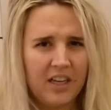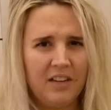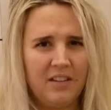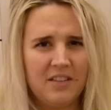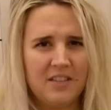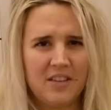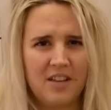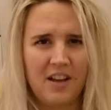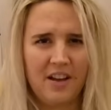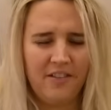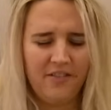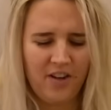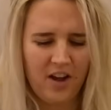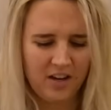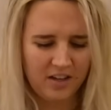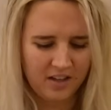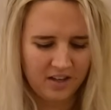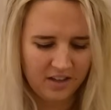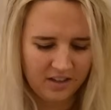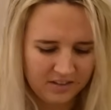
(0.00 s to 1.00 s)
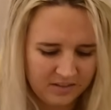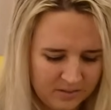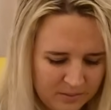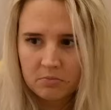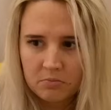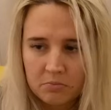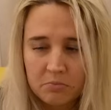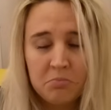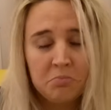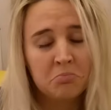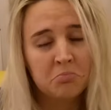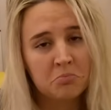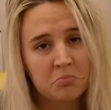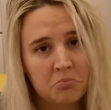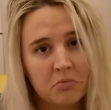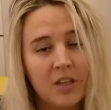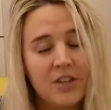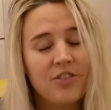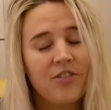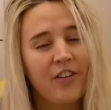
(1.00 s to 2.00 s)
That was a lot of vodka. Hmm,
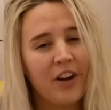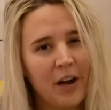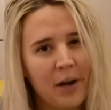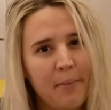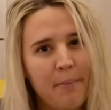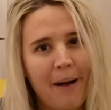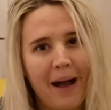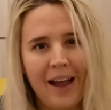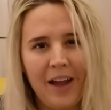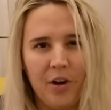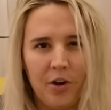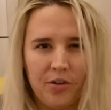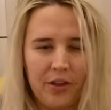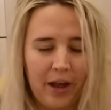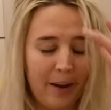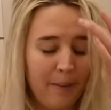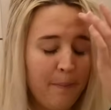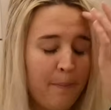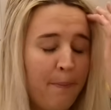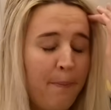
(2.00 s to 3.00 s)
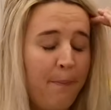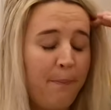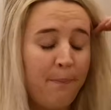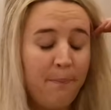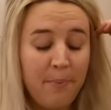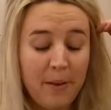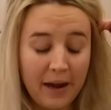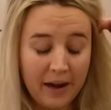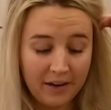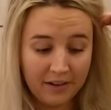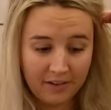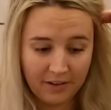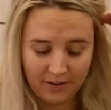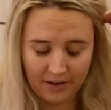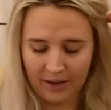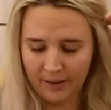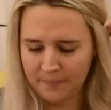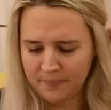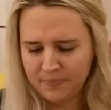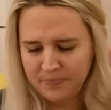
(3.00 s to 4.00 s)
it's very mild. I barely,
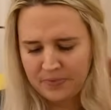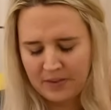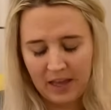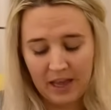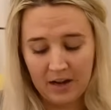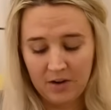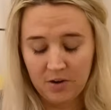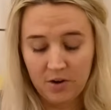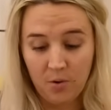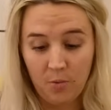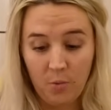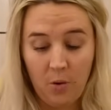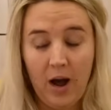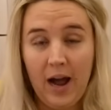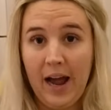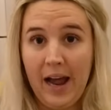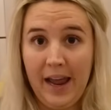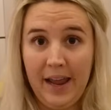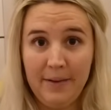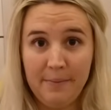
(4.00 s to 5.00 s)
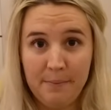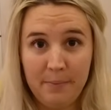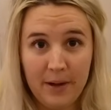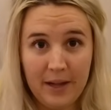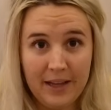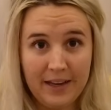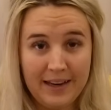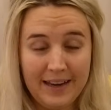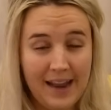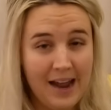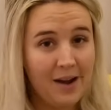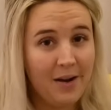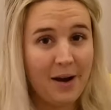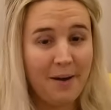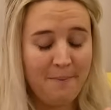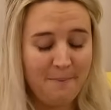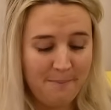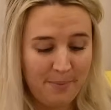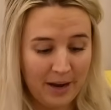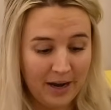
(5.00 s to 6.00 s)
okay. I don't know why, but now I
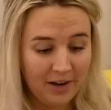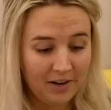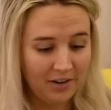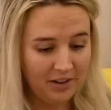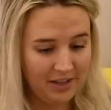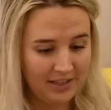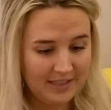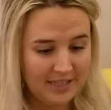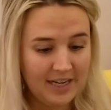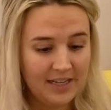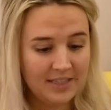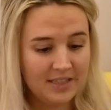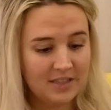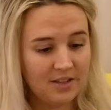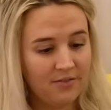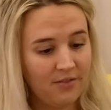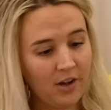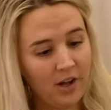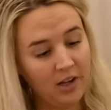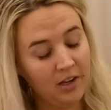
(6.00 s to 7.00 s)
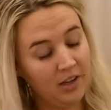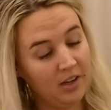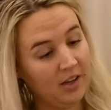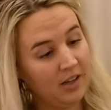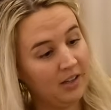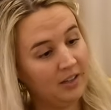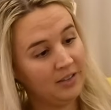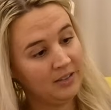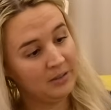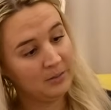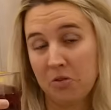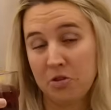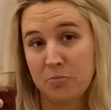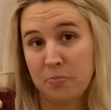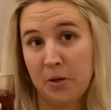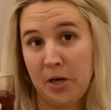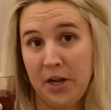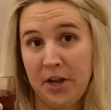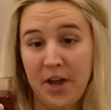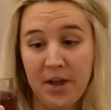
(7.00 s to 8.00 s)
barely taste the vodka. It's
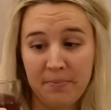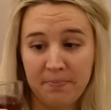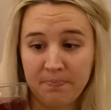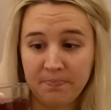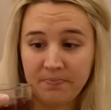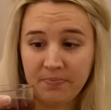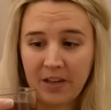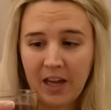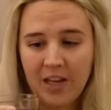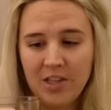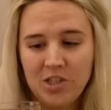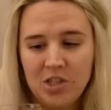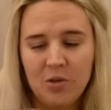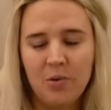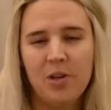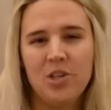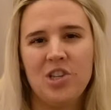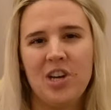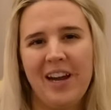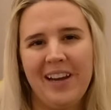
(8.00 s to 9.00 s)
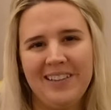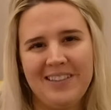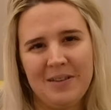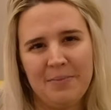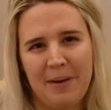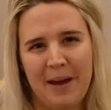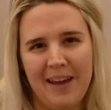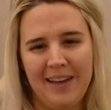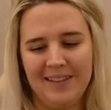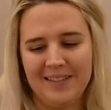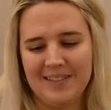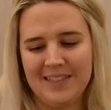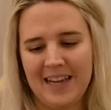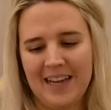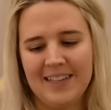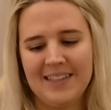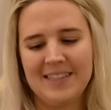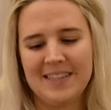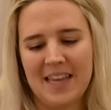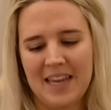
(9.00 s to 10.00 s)
pretty good. I do wish I had some ice.
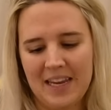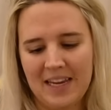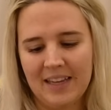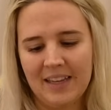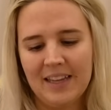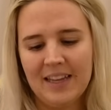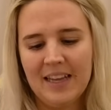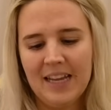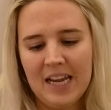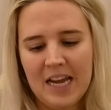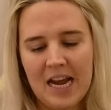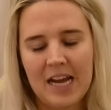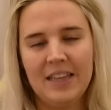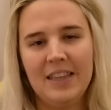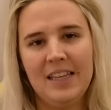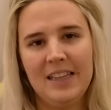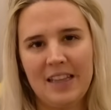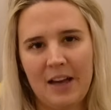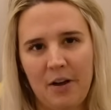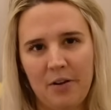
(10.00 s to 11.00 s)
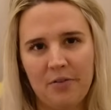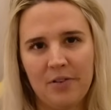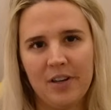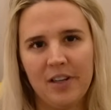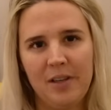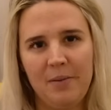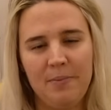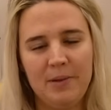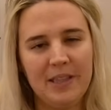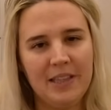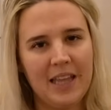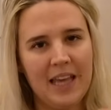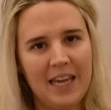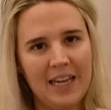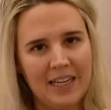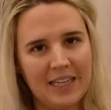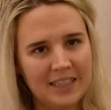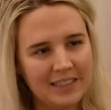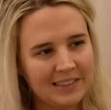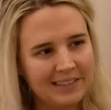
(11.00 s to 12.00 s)
That's like, I think that would really be
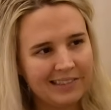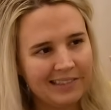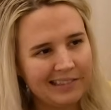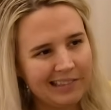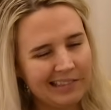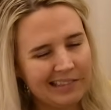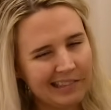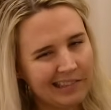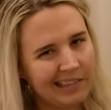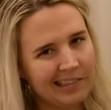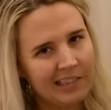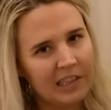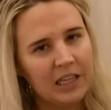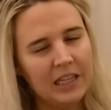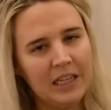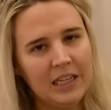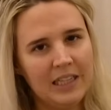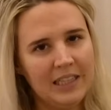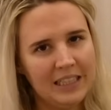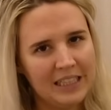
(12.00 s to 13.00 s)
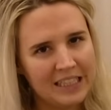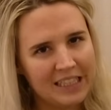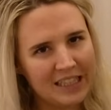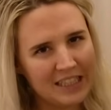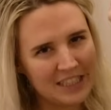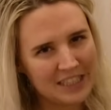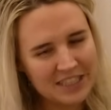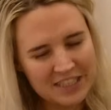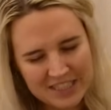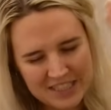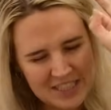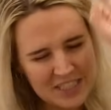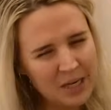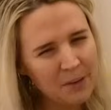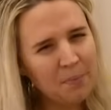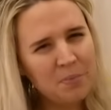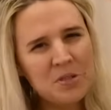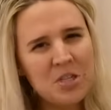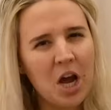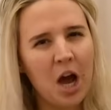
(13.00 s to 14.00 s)
like the
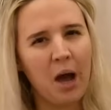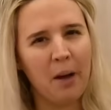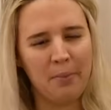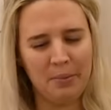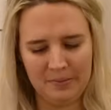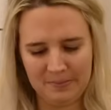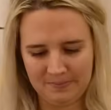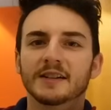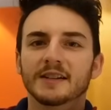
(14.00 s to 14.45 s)
tip top.